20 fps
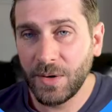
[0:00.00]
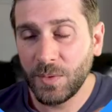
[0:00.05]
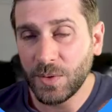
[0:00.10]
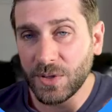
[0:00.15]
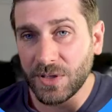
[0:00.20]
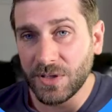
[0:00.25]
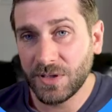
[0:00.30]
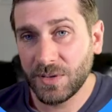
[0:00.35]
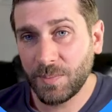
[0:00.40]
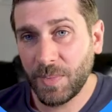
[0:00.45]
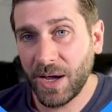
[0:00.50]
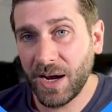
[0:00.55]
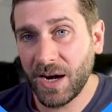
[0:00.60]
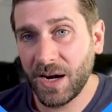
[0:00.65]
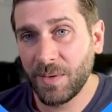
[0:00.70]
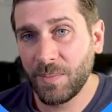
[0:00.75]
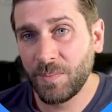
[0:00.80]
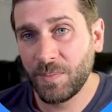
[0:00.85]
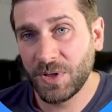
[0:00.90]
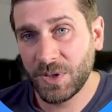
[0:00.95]
And it was
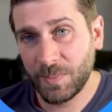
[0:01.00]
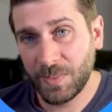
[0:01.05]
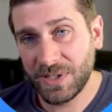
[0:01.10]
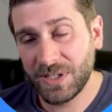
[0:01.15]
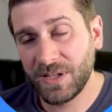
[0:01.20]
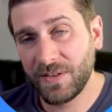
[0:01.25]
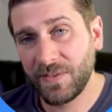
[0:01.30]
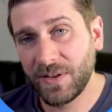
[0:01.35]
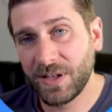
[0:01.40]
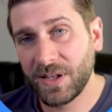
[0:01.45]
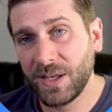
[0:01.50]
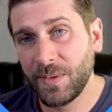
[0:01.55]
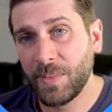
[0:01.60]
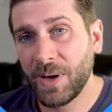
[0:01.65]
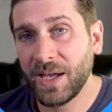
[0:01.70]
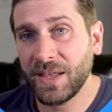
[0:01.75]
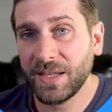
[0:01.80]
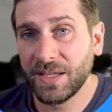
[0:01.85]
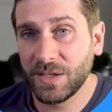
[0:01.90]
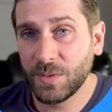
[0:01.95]
inspired specifically
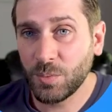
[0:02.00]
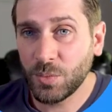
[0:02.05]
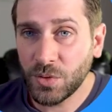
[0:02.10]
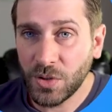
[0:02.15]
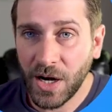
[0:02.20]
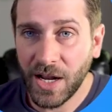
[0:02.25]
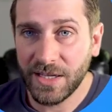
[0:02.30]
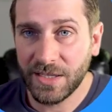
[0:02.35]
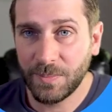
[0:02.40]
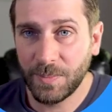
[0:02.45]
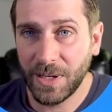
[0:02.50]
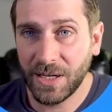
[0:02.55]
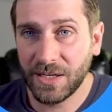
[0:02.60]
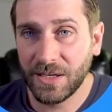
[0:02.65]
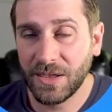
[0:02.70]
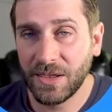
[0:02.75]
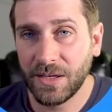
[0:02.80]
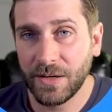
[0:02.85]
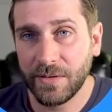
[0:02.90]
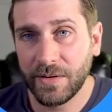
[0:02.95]
by this
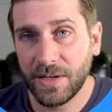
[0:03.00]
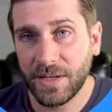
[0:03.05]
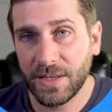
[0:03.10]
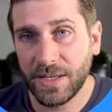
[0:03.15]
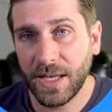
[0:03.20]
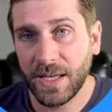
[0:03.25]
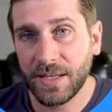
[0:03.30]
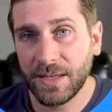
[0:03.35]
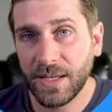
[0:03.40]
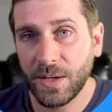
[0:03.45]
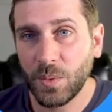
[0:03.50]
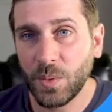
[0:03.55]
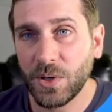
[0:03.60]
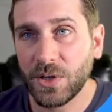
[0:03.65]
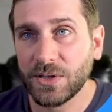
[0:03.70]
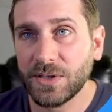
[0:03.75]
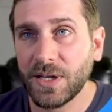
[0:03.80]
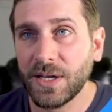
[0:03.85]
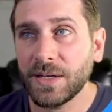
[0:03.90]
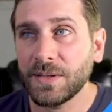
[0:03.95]
prospect theory that they
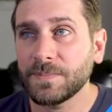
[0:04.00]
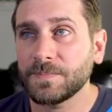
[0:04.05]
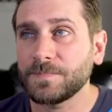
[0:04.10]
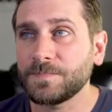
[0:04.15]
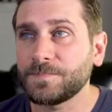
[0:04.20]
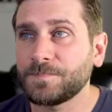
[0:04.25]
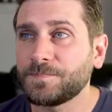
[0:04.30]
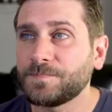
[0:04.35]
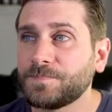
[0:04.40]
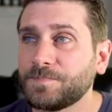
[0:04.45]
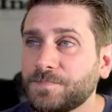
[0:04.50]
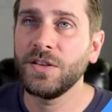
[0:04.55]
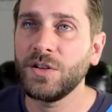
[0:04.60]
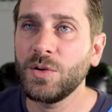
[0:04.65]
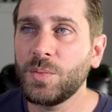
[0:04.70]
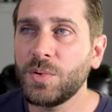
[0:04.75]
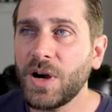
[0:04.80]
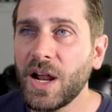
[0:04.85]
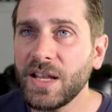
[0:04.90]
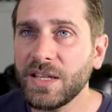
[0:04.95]
worked on.
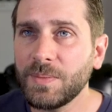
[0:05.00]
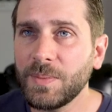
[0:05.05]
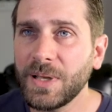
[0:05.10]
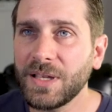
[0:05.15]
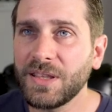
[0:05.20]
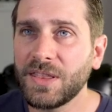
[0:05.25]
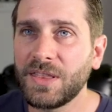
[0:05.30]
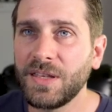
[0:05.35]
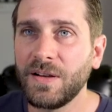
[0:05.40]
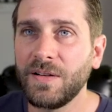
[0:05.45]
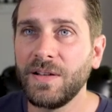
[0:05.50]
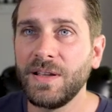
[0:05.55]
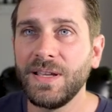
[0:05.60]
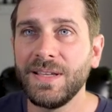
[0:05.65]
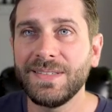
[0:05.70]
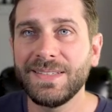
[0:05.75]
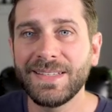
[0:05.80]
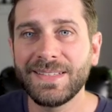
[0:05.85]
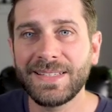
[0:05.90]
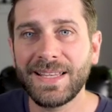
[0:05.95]
So prospect theory
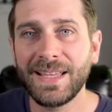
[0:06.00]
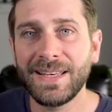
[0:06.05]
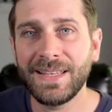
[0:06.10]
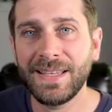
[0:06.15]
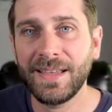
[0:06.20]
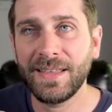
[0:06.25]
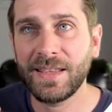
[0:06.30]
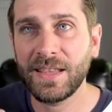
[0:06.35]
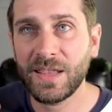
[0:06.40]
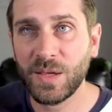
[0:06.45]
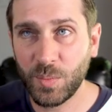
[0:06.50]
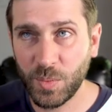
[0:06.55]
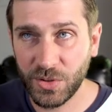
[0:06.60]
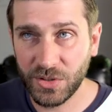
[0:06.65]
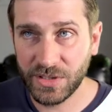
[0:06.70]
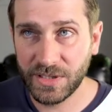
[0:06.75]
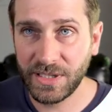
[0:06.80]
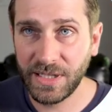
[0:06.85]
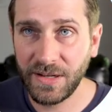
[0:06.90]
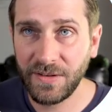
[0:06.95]
is this idea that the
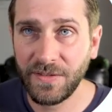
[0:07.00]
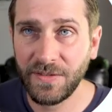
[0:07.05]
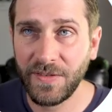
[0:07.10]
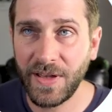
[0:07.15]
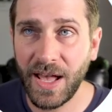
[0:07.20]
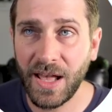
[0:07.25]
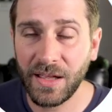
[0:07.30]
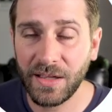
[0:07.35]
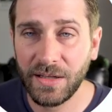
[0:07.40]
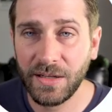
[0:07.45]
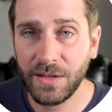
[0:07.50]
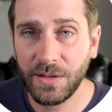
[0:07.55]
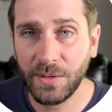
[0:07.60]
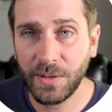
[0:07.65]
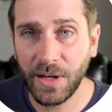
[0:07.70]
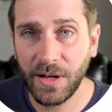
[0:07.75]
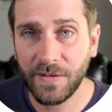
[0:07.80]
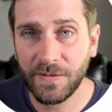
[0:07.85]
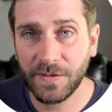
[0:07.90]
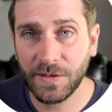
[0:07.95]
perceived value
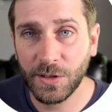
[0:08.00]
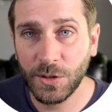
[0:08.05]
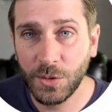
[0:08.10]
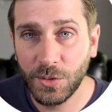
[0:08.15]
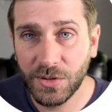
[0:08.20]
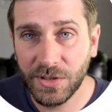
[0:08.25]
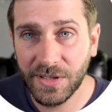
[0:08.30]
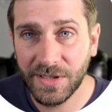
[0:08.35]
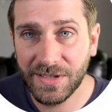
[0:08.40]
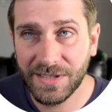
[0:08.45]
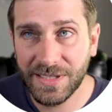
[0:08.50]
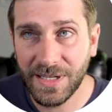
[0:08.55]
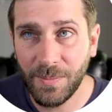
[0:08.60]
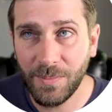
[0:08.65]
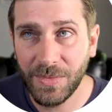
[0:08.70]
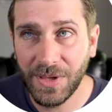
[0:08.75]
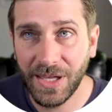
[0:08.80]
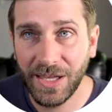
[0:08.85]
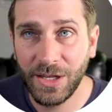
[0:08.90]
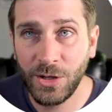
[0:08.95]
of losing
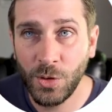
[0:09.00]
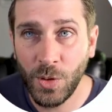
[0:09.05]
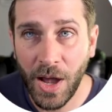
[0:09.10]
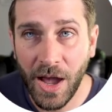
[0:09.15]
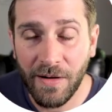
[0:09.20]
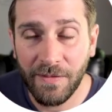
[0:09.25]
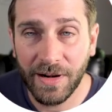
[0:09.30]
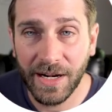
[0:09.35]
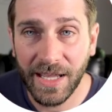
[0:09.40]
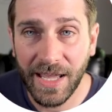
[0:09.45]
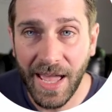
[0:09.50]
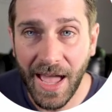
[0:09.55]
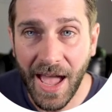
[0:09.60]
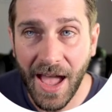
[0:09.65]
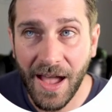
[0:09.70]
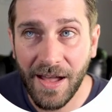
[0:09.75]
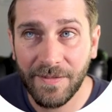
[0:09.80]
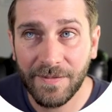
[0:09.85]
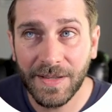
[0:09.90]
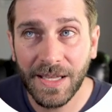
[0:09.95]
something you already
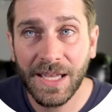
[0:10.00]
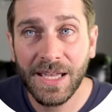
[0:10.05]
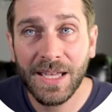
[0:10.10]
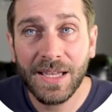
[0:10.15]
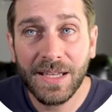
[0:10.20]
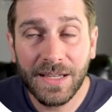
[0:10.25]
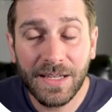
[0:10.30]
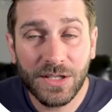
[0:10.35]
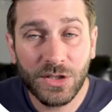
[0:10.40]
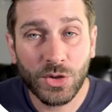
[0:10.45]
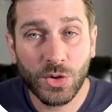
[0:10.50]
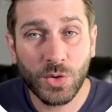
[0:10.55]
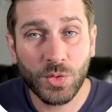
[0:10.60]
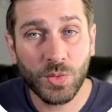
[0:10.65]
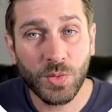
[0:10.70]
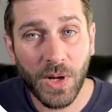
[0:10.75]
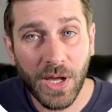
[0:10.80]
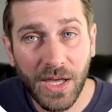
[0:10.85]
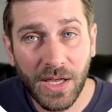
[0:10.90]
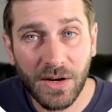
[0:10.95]
have is
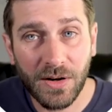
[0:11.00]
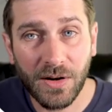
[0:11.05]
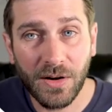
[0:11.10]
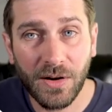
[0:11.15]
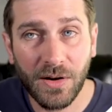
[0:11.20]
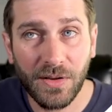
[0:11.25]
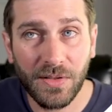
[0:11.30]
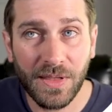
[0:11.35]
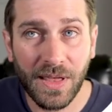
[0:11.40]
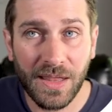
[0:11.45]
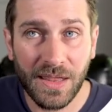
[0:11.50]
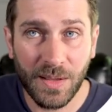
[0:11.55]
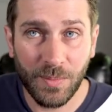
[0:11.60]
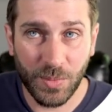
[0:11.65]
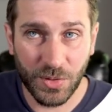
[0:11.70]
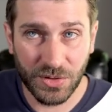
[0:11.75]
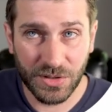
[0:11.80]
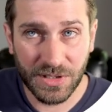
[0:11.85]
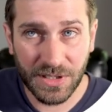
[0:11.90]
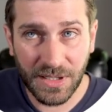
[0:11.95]
greater than the
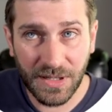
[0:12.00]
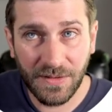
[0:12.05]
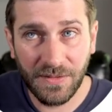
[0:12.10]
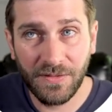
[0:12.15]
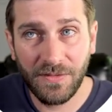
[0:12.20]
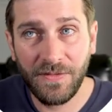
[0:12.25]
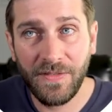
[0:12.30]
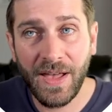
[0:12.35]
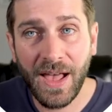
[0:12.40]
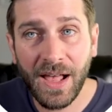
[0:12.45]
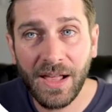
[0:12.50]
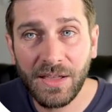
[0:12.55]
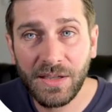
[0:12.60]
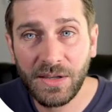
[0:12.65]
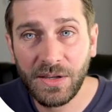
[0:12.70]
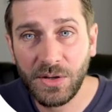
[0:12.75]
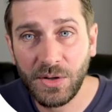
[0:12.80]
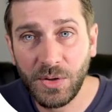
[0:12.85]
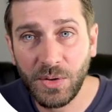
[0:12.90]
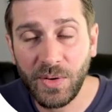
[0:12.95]
perceived
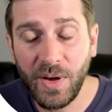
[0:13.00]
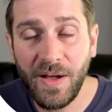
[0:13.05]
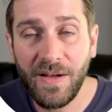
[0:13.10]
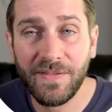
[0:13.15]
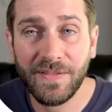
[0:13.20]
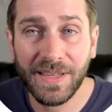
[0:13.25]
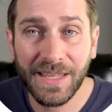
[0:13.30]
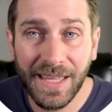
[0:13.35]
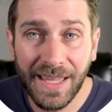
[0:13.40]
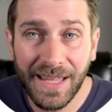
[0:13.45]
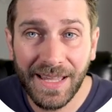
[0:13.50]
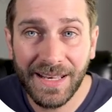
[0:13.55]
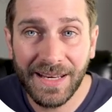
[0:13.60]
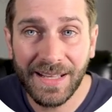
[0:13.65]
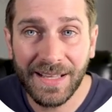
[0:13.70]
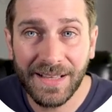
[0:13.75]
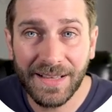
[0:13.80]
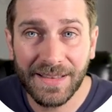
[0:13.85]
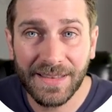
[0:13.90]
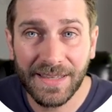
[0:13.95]
value of
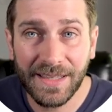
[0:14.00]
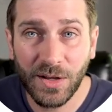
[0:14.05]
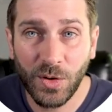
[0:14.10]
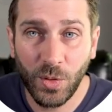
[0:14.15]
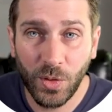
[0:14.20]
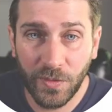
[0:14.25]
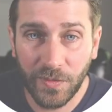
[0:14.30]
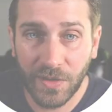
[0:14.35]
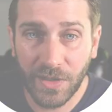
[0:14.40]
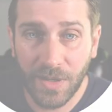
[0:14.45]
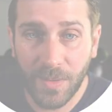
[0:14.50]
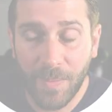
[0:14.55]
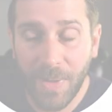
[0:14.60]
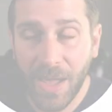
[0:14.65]
gaining the equivalent